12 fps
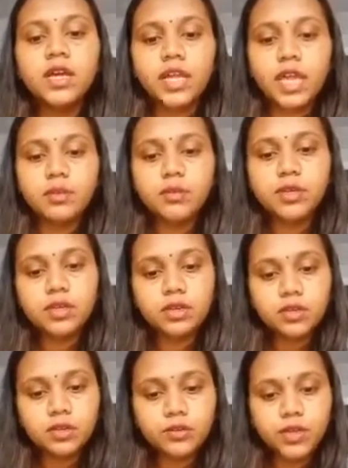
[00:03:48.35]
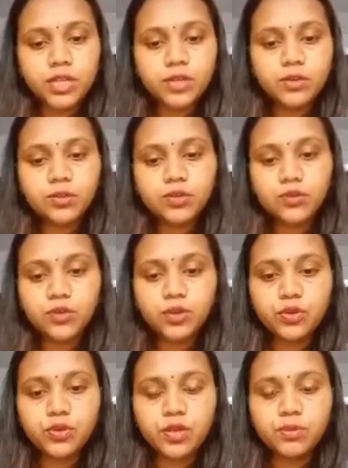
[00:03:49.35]
can be very useful
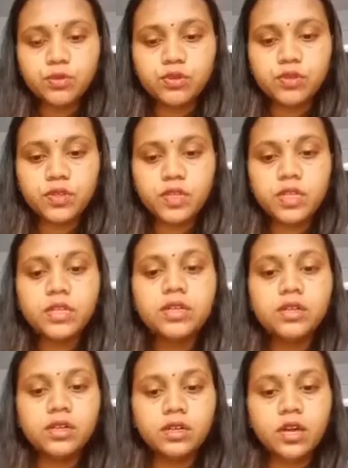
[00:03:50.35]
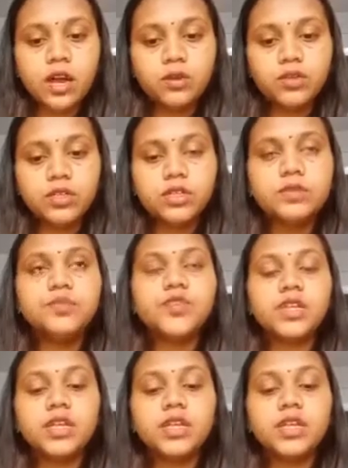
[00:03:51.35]
to demonstrate outcomes.